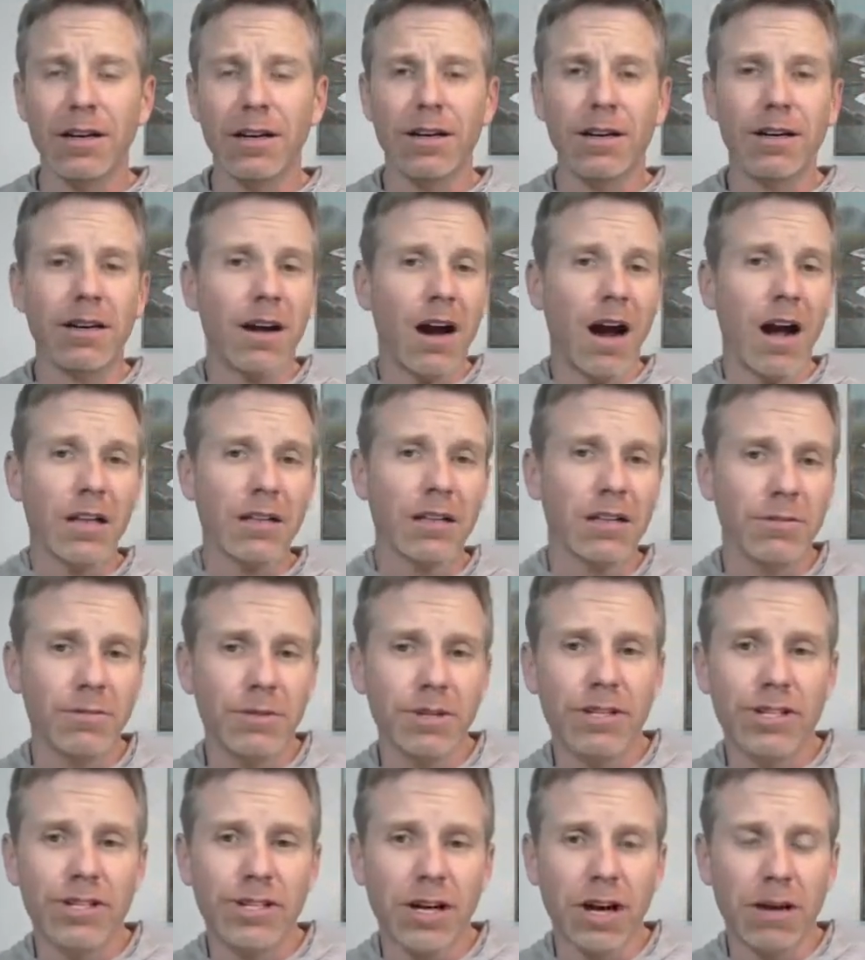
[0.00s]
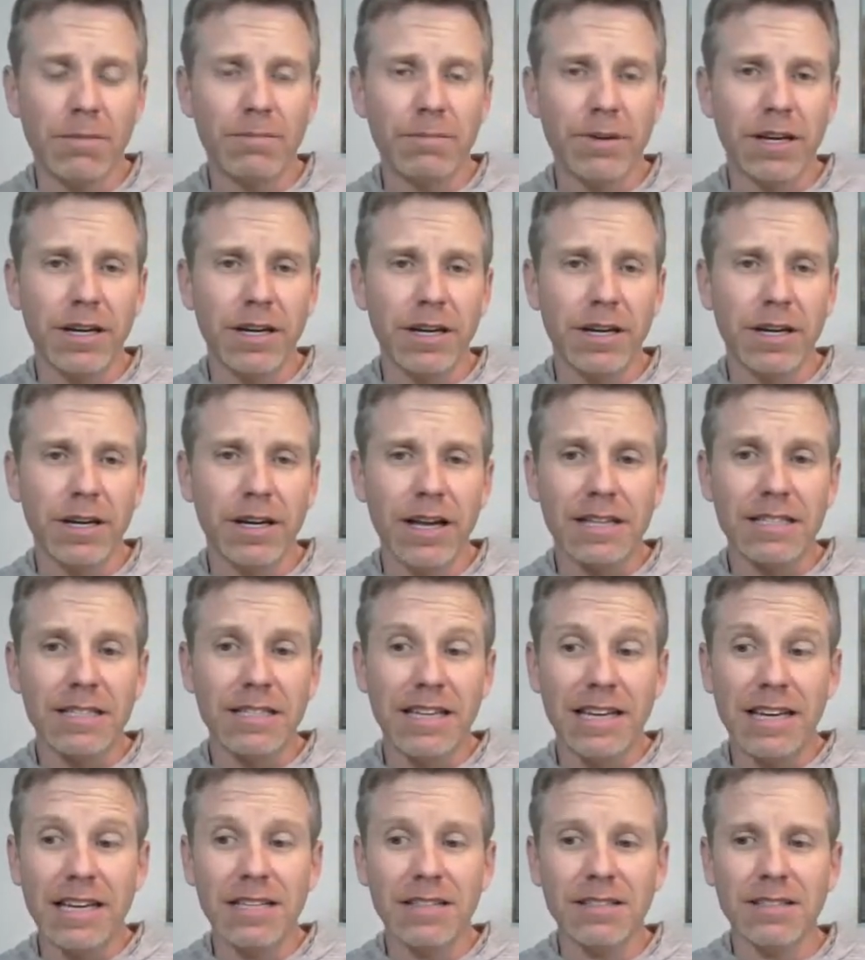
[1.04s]
Colin would jump in. And as
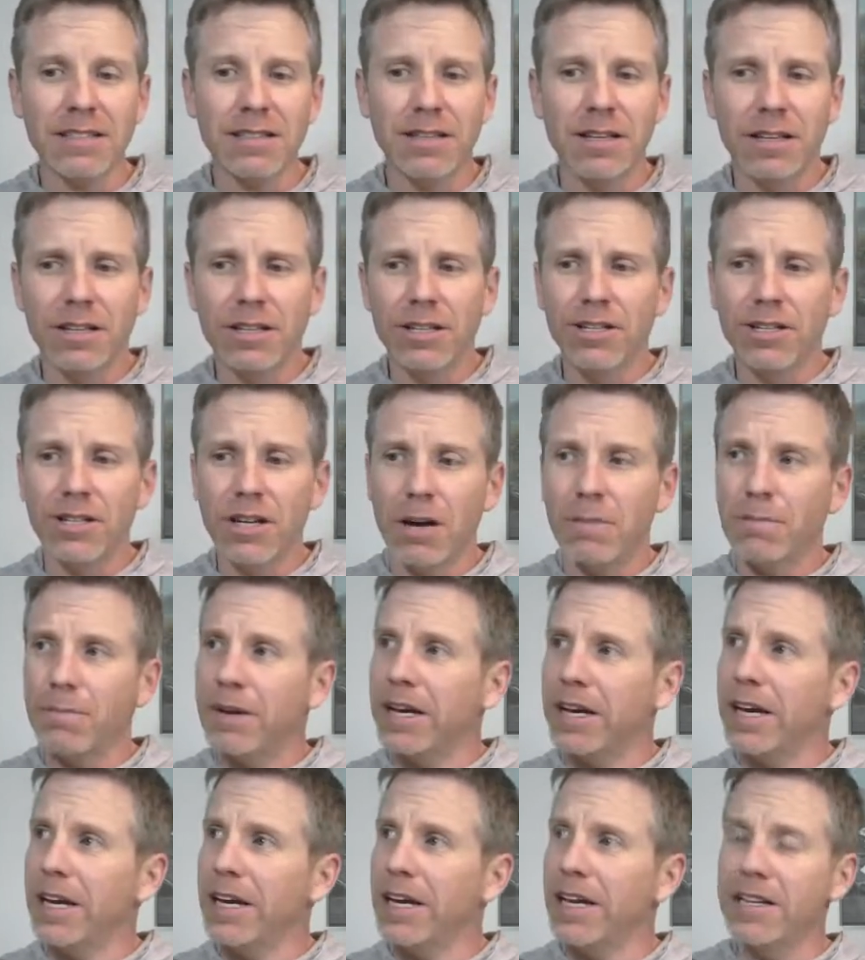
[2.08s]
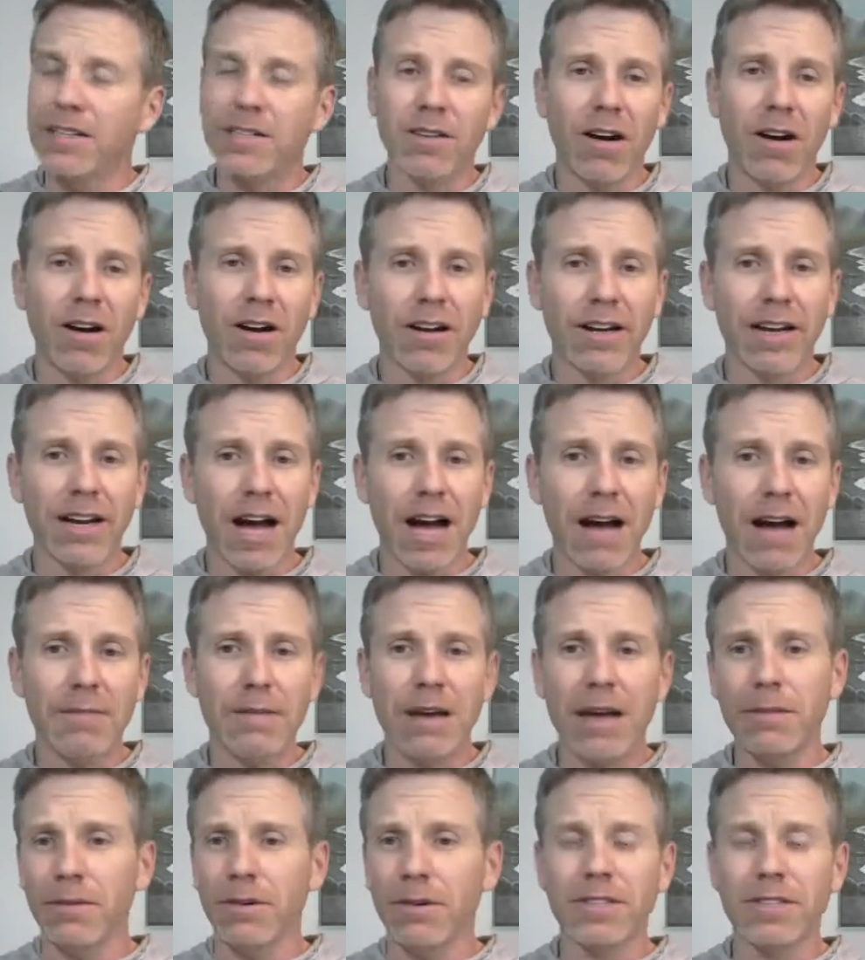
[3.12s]
he's jumping in and talking, I'm
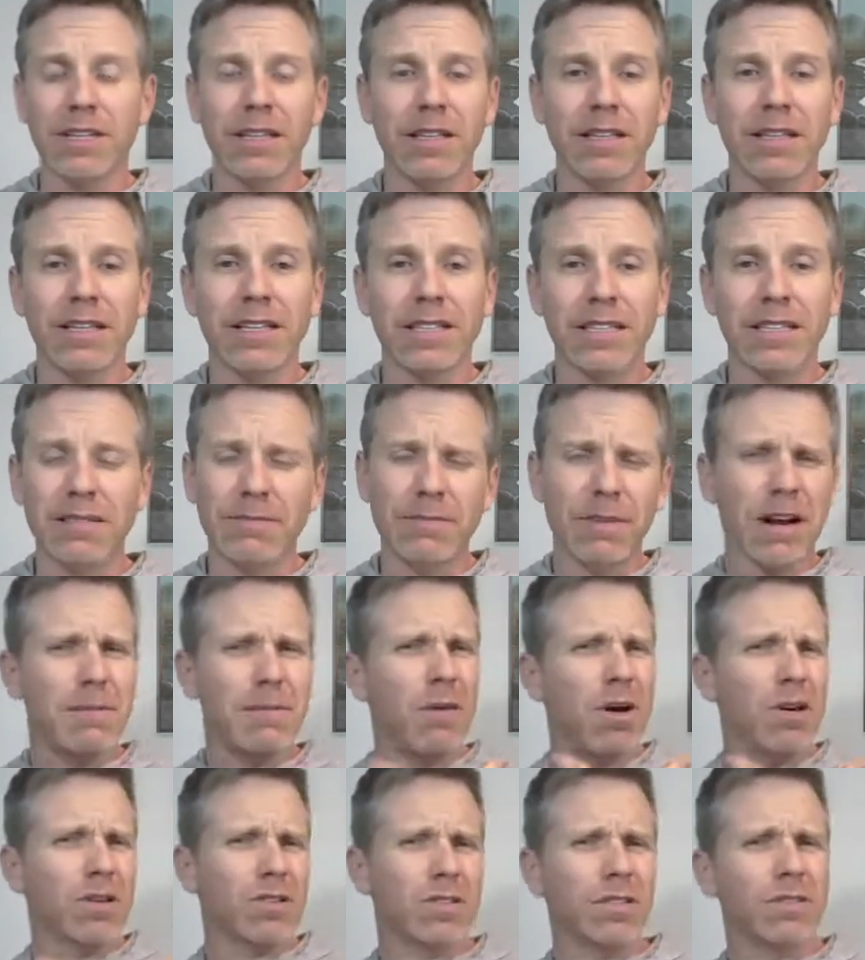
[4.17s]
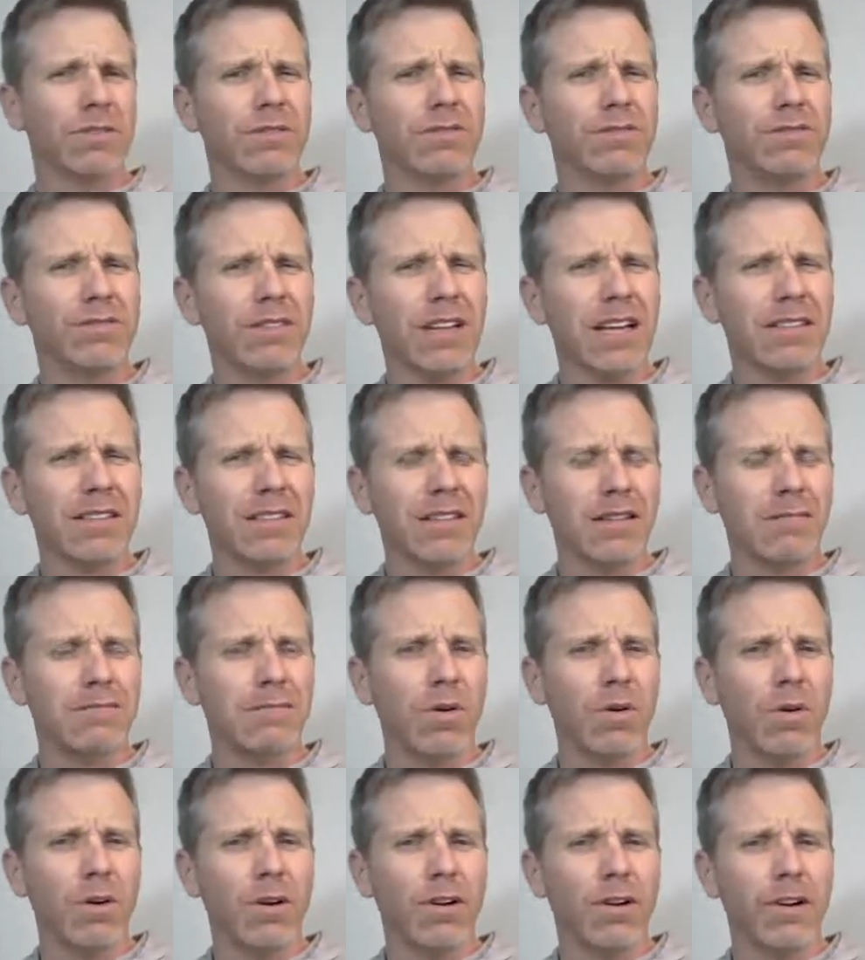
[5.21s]
able to listen, but I'm also reflecting
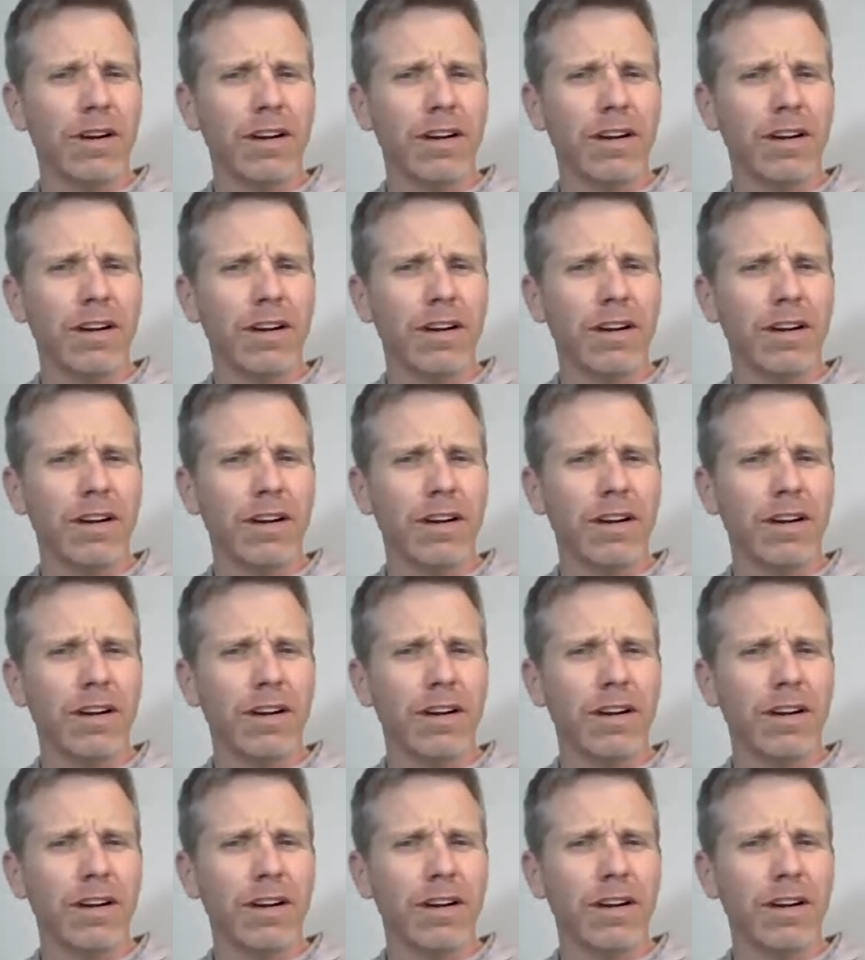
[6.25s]
more.